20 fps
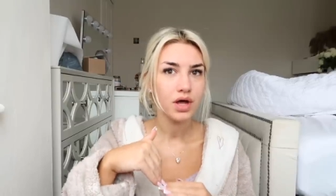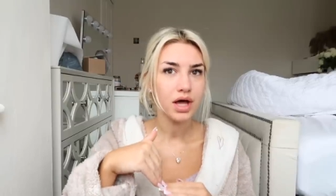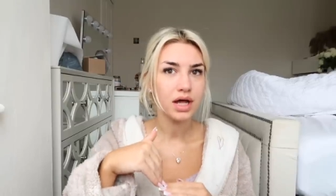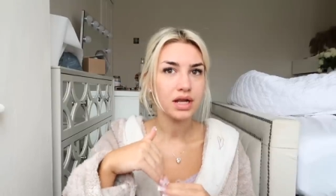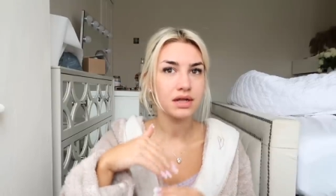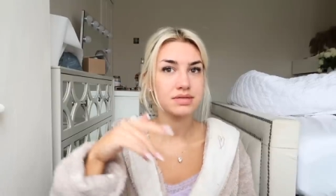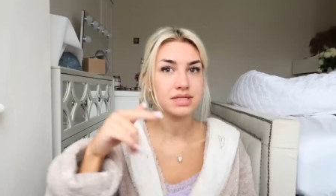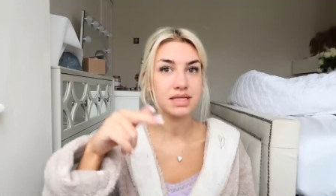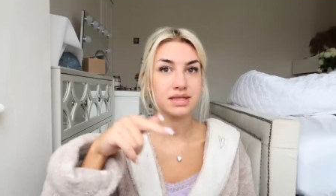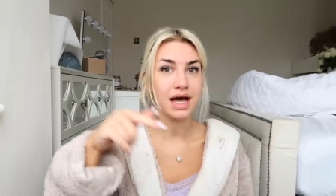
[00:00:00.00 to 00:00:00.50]

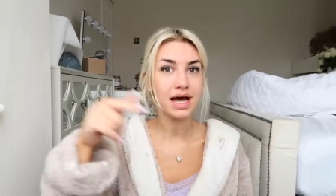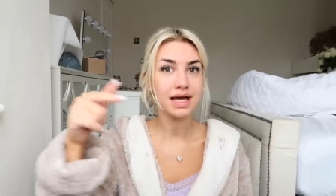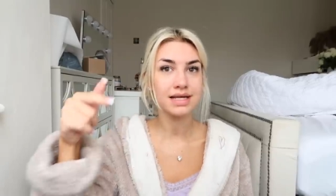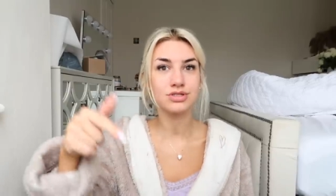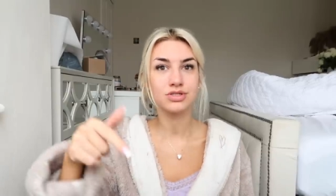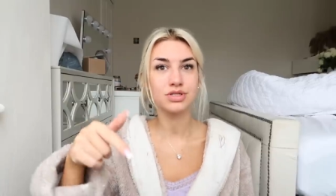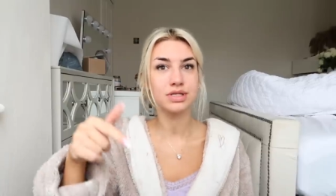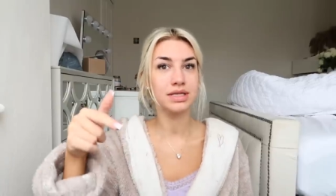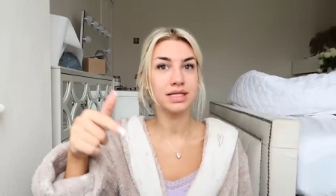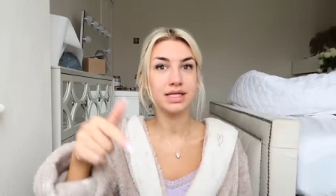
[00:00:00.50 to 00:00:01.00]
And I was like, that
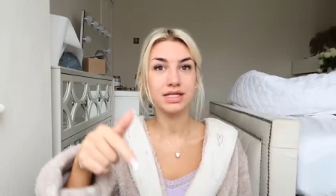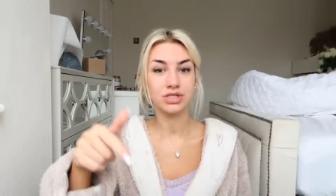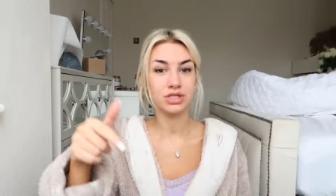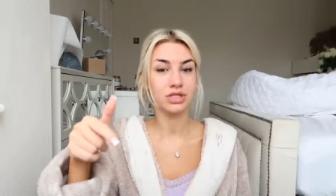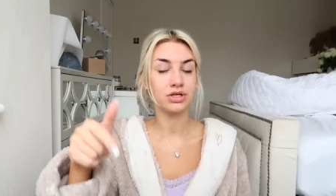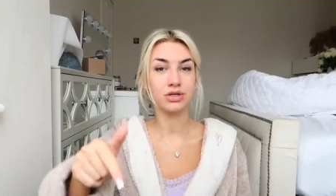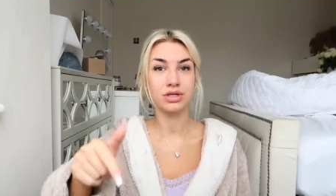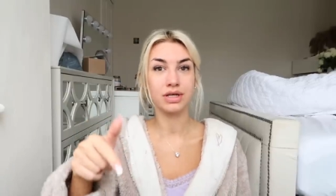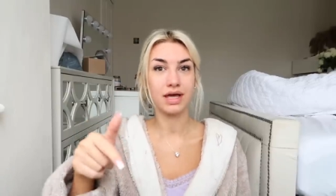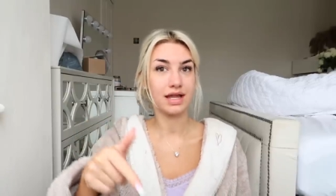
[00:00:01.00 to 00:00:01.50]
is
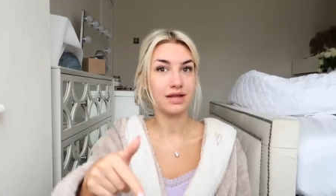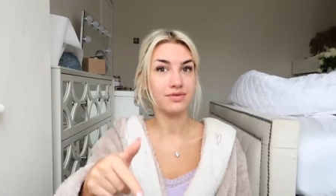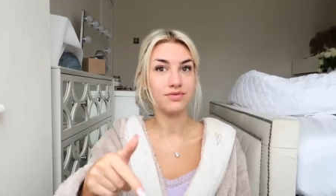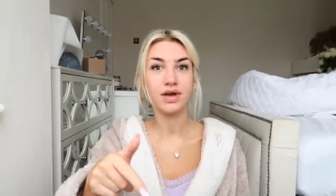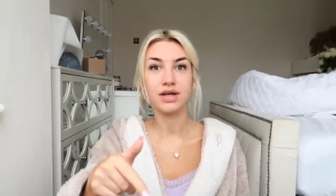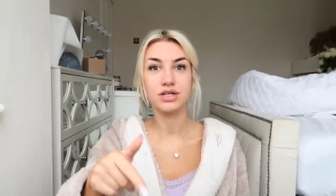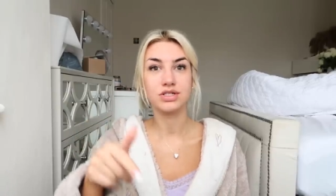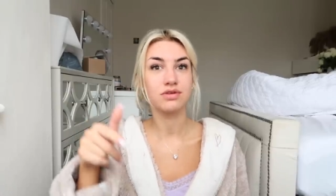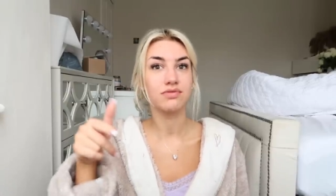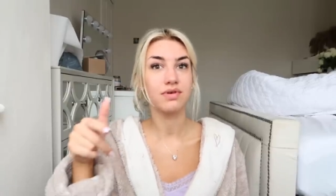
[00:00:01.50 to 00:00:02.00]
literally going to get an
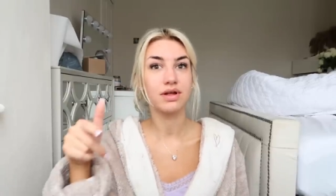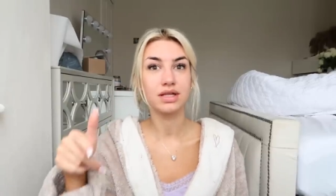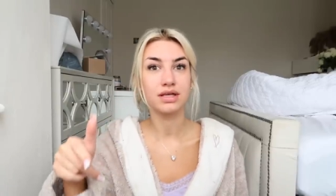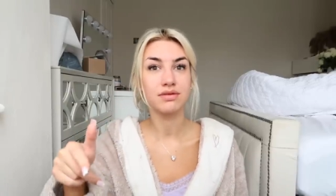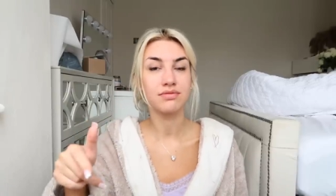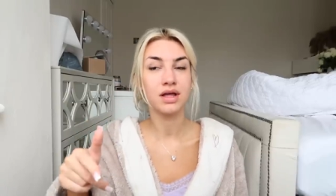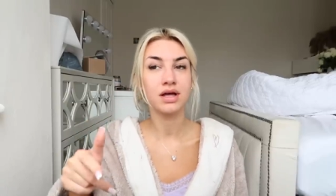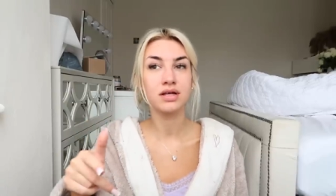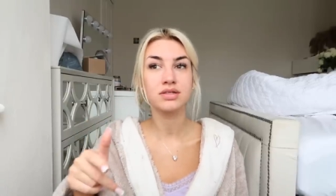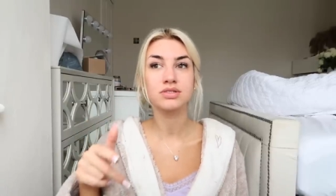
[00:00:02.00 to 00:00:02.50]
infection if I
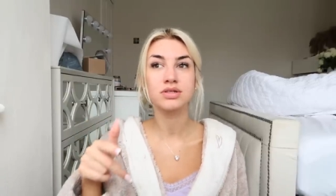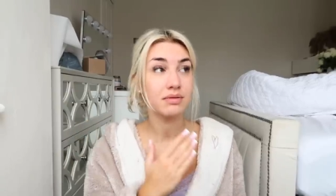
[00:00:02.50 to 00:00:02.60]
leave that.